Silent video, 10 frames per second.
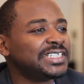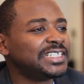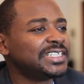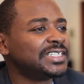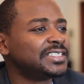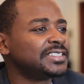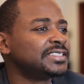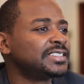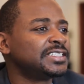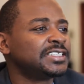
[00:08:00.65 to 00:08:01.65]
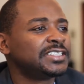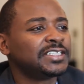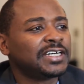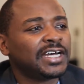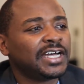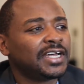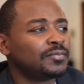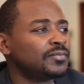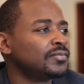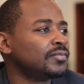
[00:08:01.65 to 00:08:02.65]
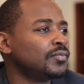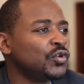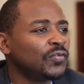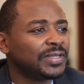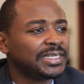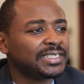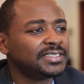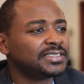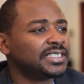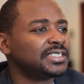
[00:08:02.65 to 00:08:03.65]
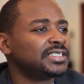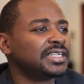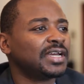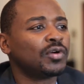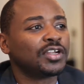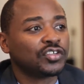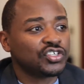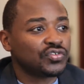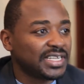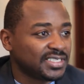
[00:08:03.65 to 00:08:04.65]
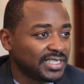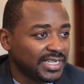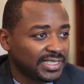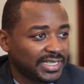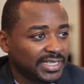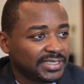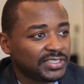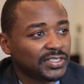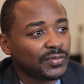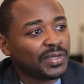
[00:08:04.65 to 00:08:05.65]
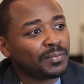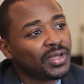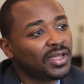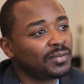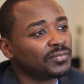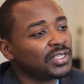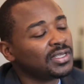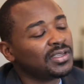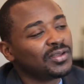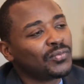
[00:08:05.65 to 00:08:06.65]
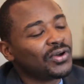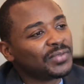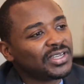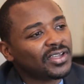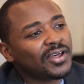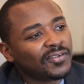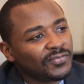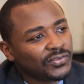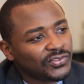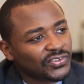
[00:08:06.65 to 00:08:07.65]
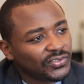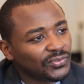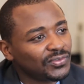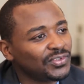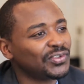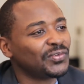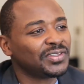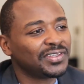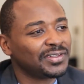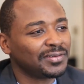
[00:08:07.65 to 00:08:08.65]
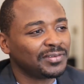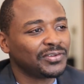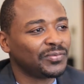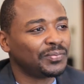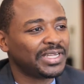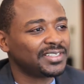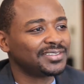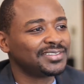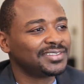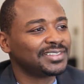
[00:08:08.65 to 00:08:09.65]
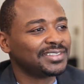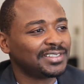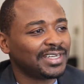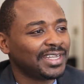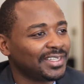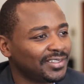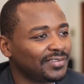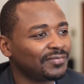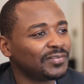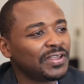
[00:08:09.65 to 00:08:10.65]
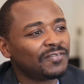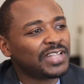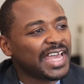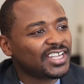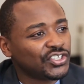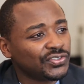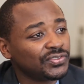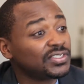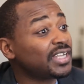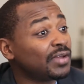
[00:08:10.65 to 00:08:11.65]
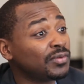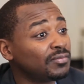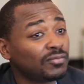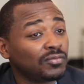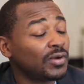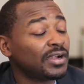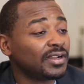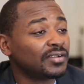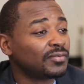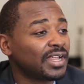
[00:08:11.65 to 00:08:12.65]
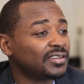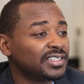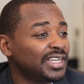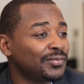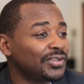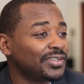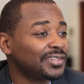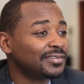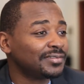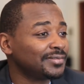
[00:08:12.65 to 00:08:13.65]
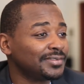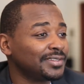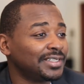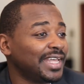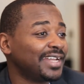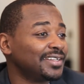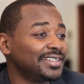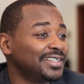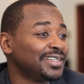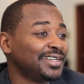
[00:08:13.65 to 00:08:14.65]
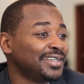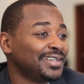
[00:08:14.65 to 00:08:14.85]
Lee and um, movies, and then I wanted to dress like that. So my mom bought me a kung fu suit, you know, with the little buttons, and then I had the flat shoes, and I would wear it around the neighborhood gladly,